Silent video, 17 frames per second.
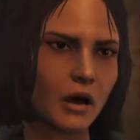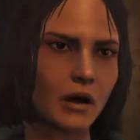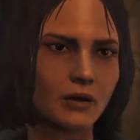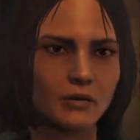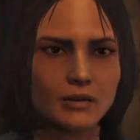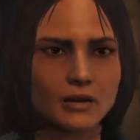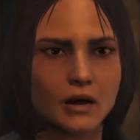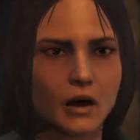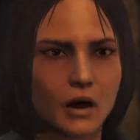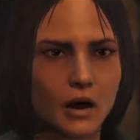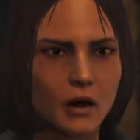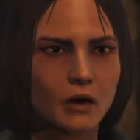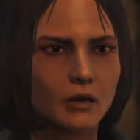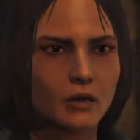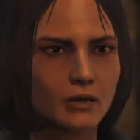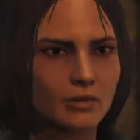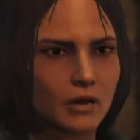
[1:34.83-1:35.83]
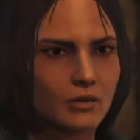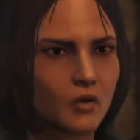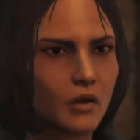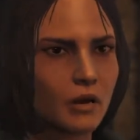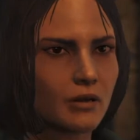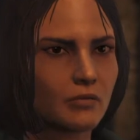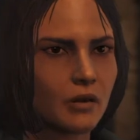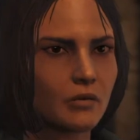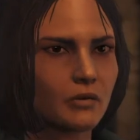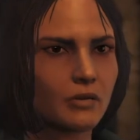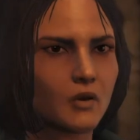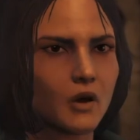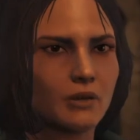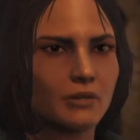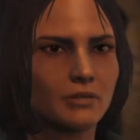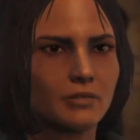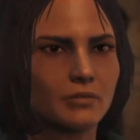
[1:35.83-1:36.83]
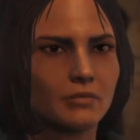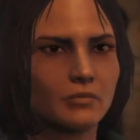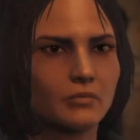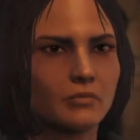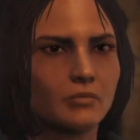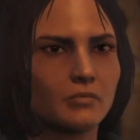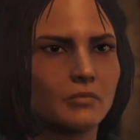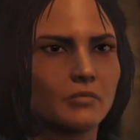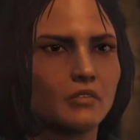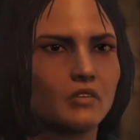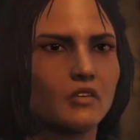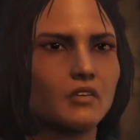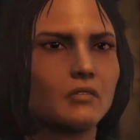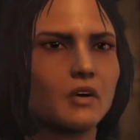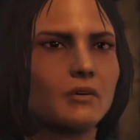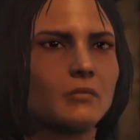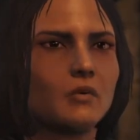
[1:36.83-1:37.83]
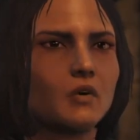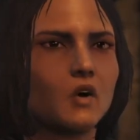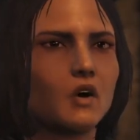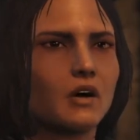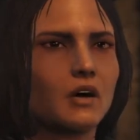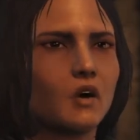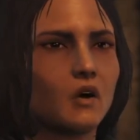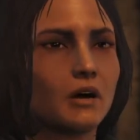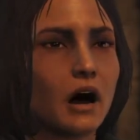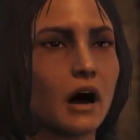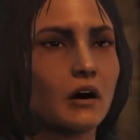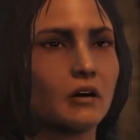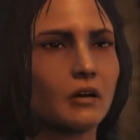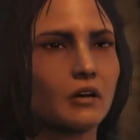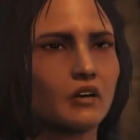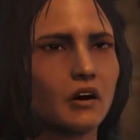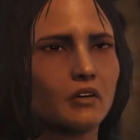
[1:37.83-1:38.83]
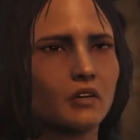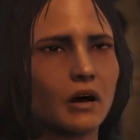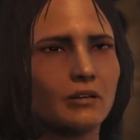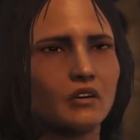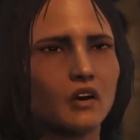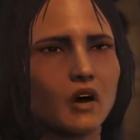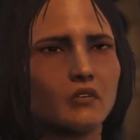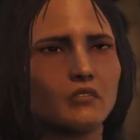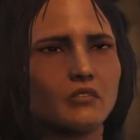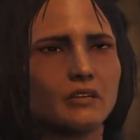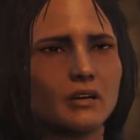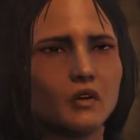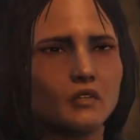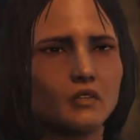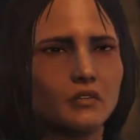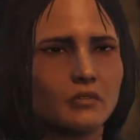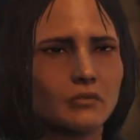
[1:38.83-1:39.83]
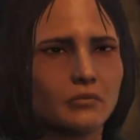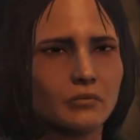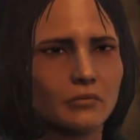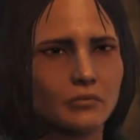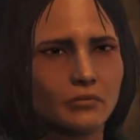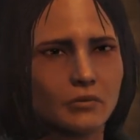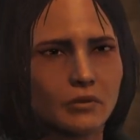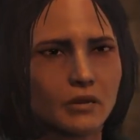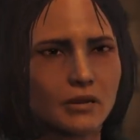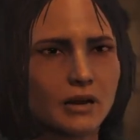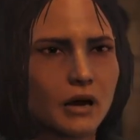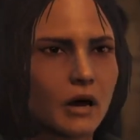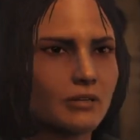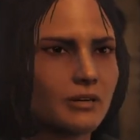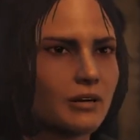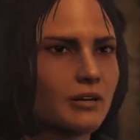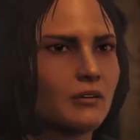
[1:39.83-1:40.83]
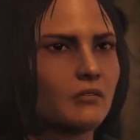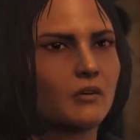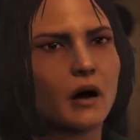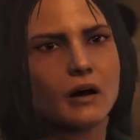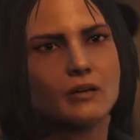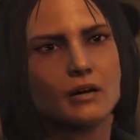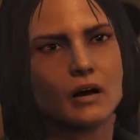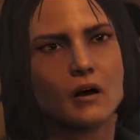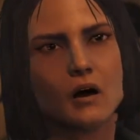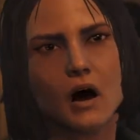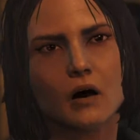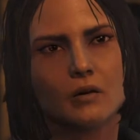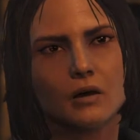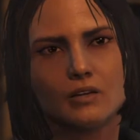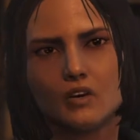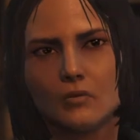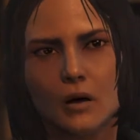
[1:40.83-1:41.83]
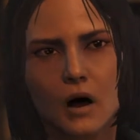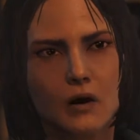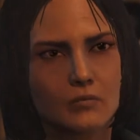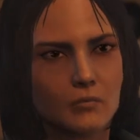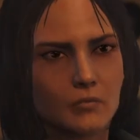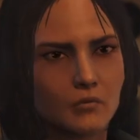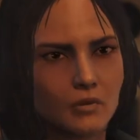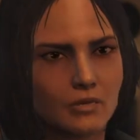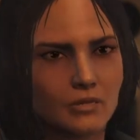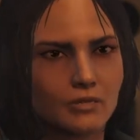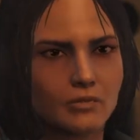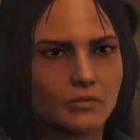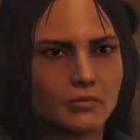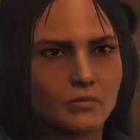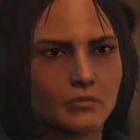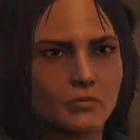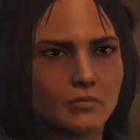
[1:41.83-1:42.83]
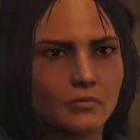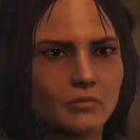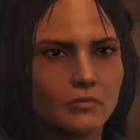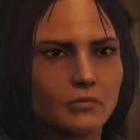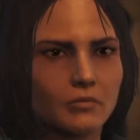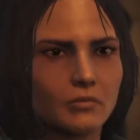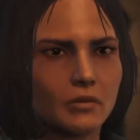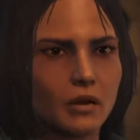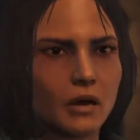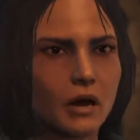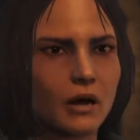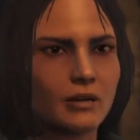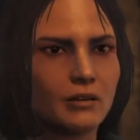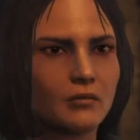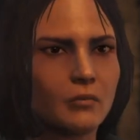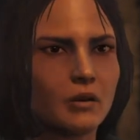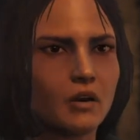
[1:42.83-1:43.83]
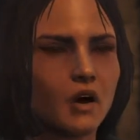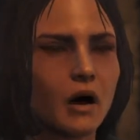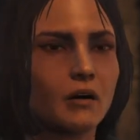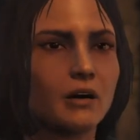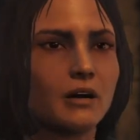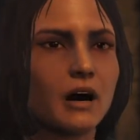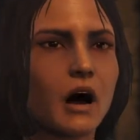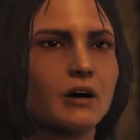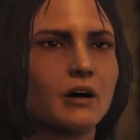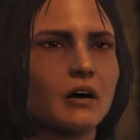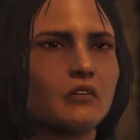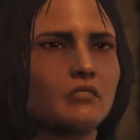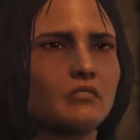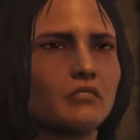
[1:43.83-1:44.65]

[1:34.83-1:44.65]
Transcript: Acadia isn't what I thought it was. There's more going on here than just the refuge. But I can't leave until I've gotten to the bottom of it. Gotten to the bottom of what?